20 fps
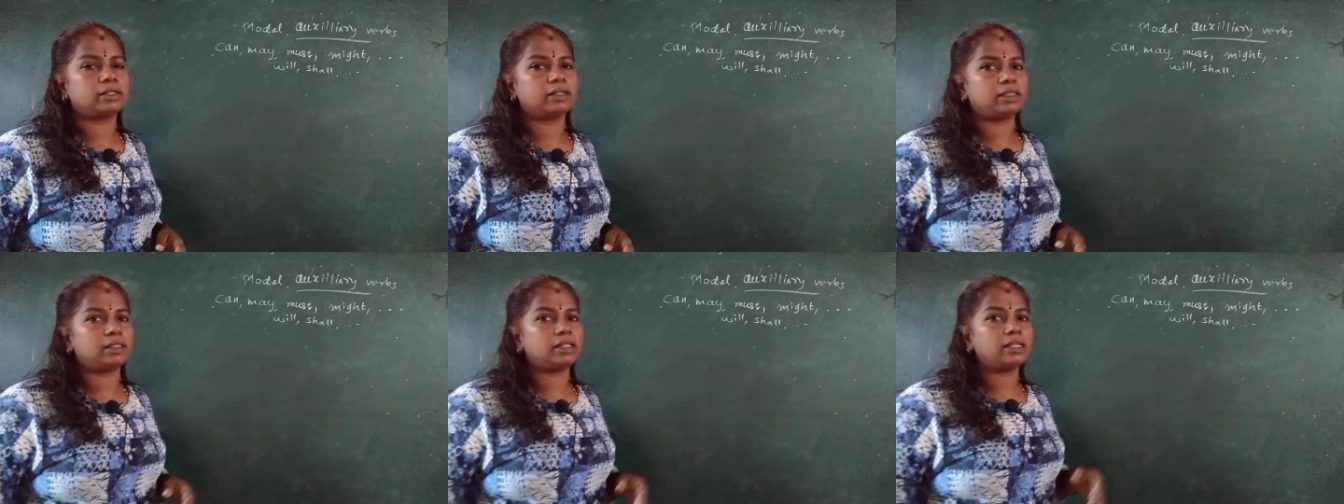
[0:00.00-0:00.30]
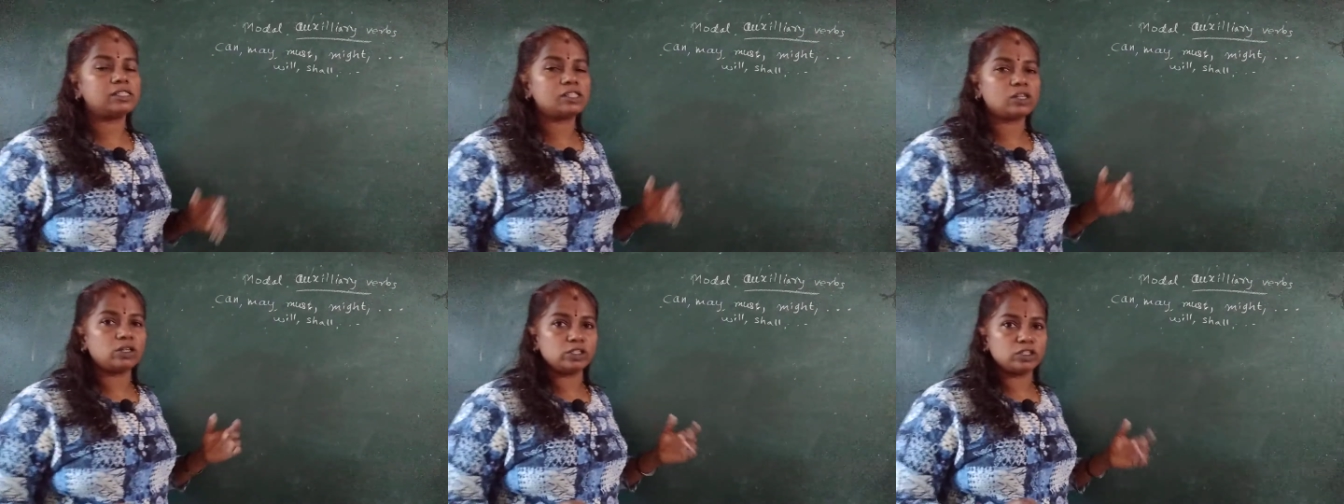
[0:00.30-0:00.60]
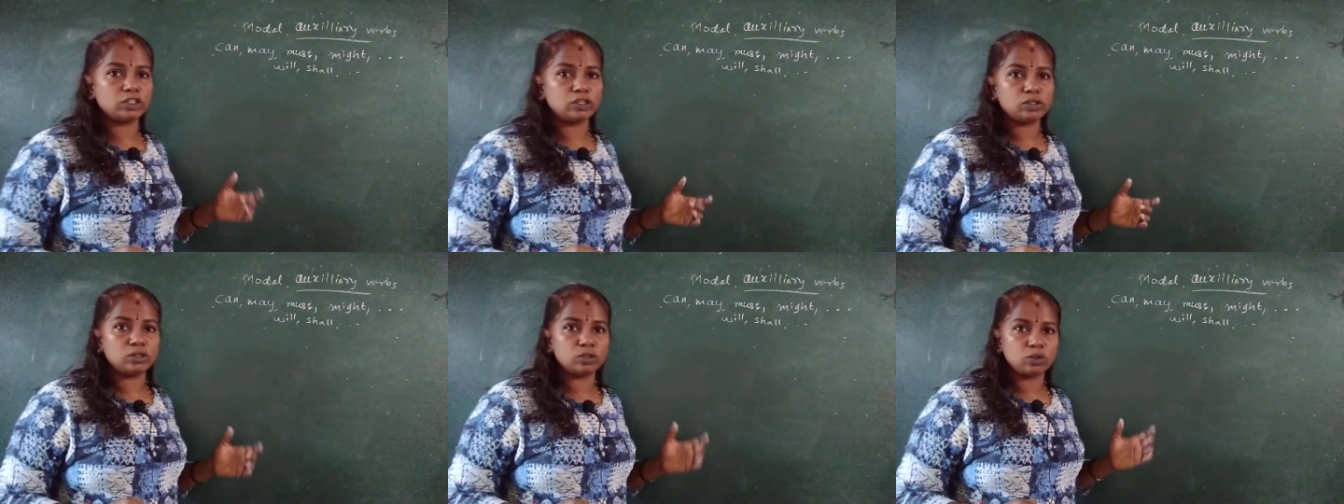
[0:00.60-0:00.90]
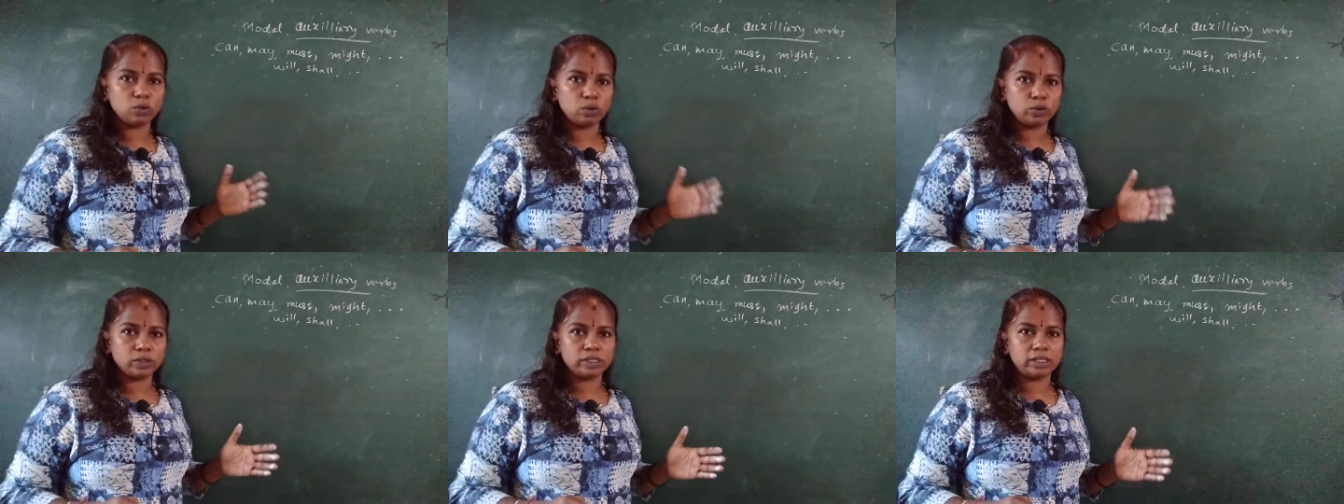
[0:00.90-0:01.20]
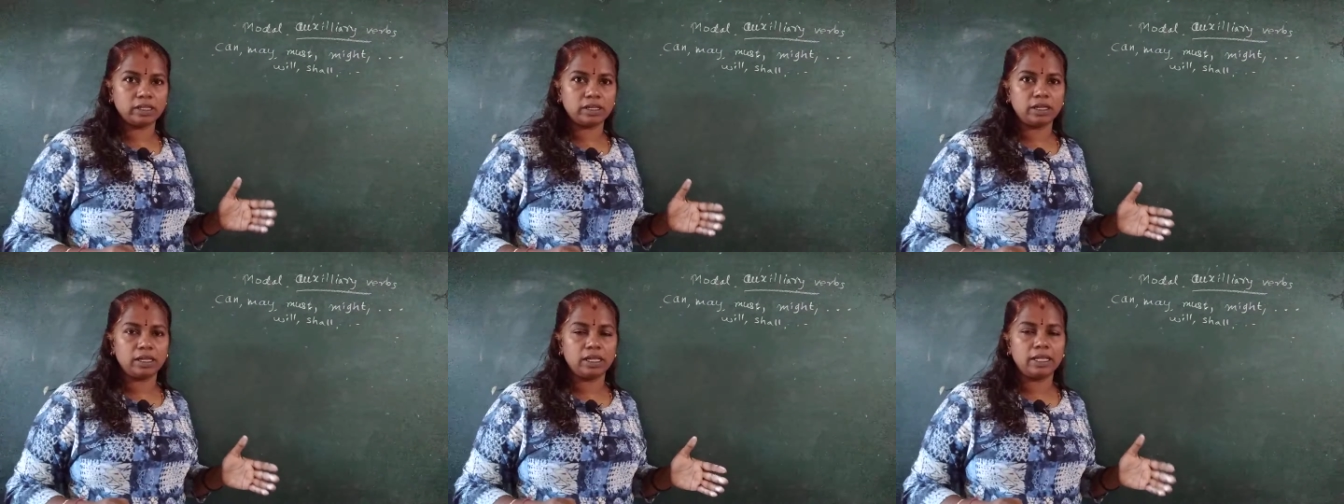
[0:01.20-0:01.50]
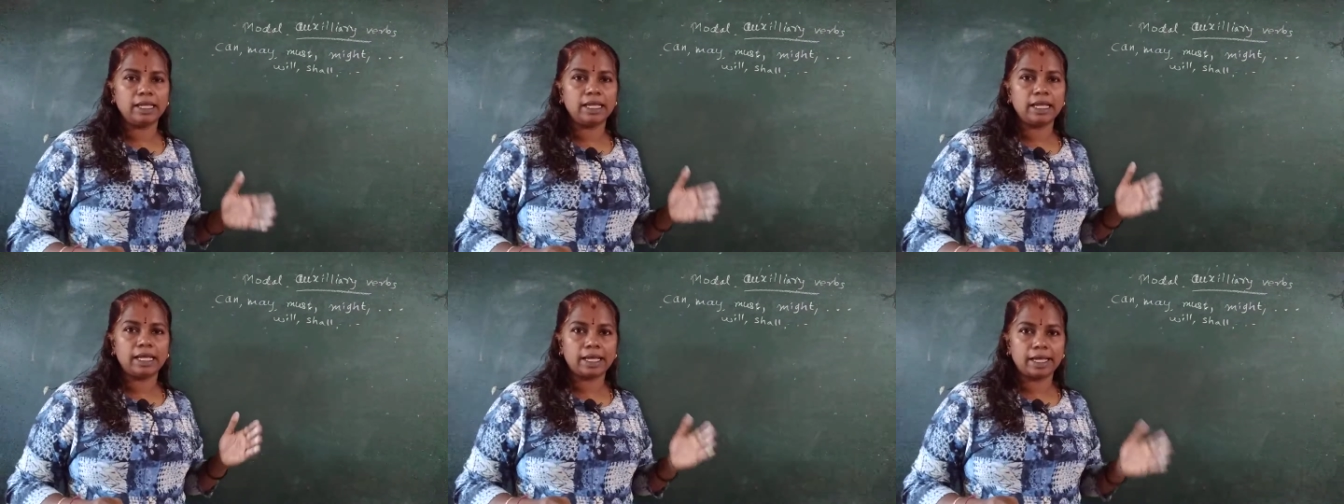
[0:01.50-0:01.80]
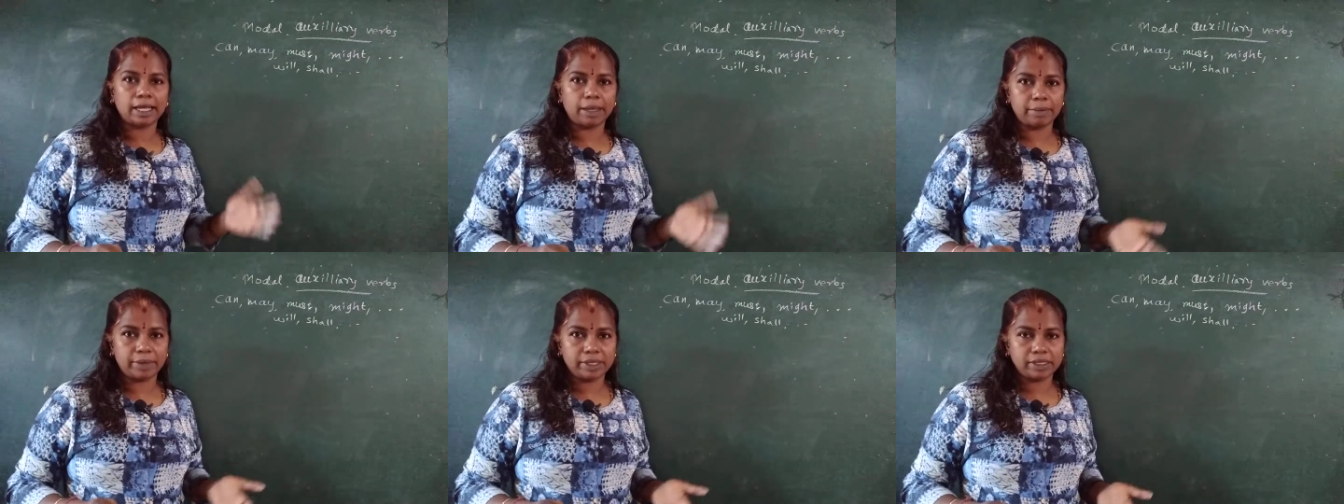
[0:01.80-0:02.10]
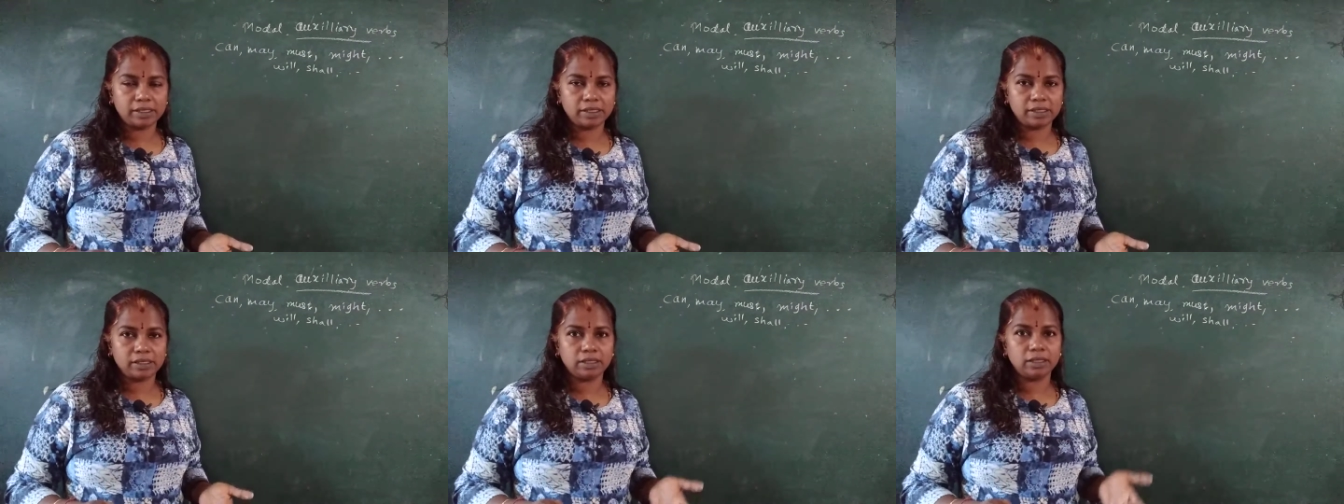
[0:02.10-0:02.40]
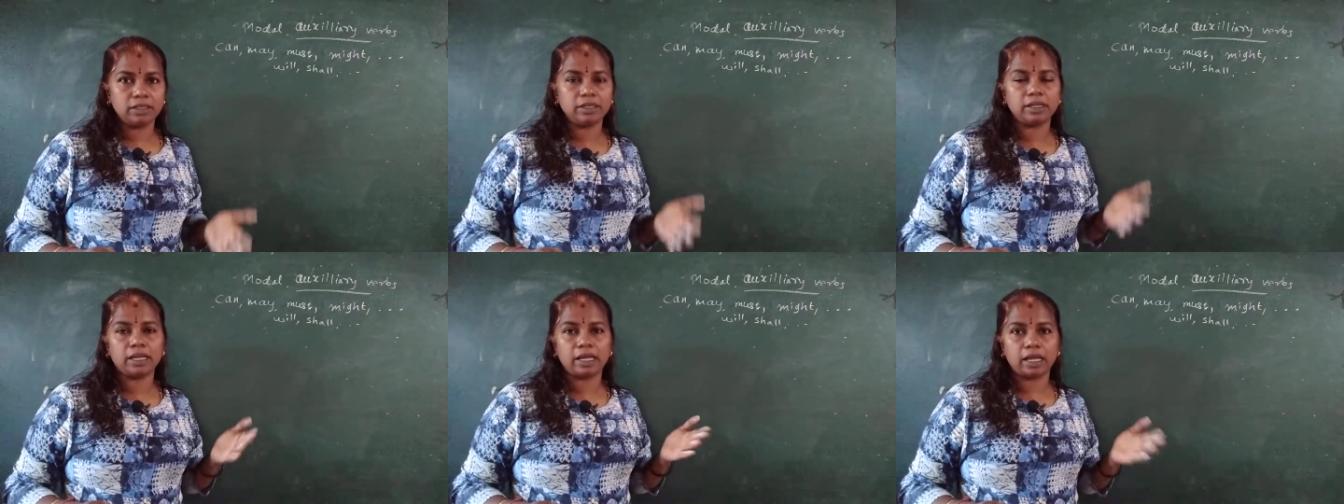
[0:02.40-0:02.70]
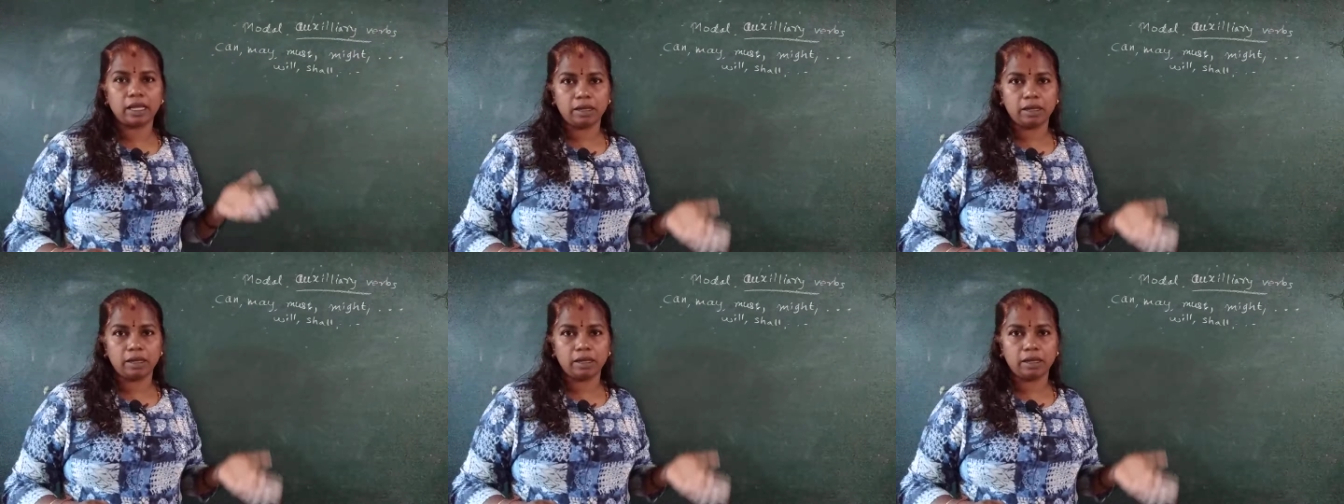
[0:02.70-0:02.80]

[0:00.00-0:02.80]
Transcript: this also shows the capacity,